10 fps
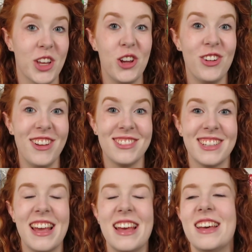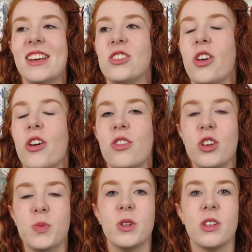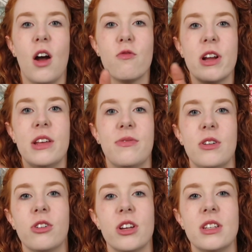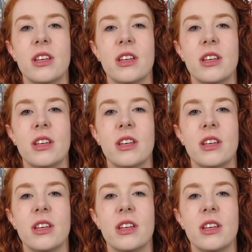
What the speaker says: Who knows? So those books are really feel good.